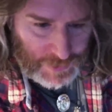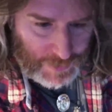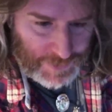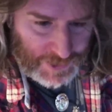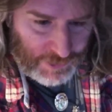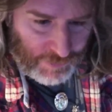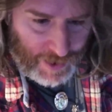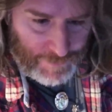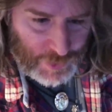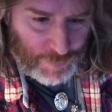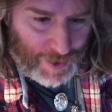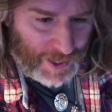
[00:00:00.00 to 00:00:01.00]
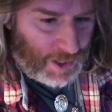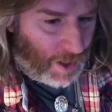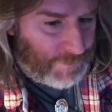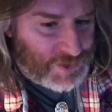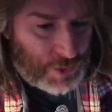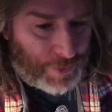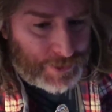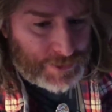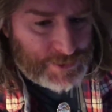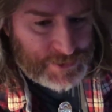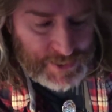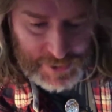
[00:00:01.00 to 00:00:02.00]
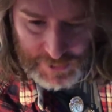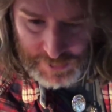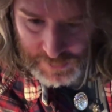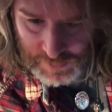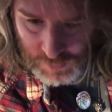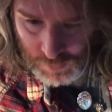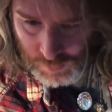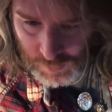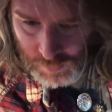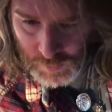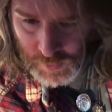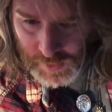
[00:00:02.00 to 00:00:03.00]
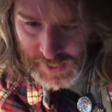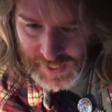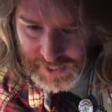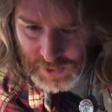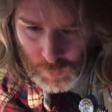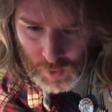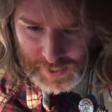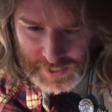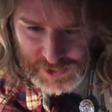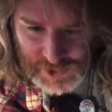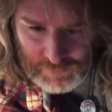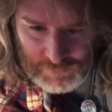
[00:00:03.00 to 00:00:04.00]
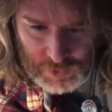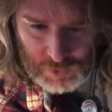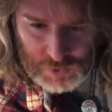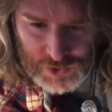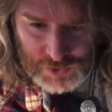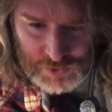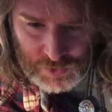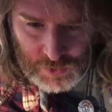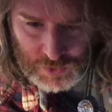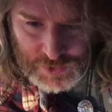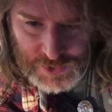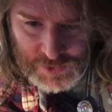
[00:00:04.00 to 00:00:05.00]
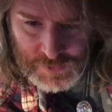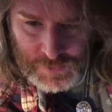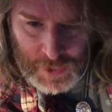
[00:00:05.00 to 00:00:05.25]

let me grab you back up so I can see. Eat one each and record your thoughts.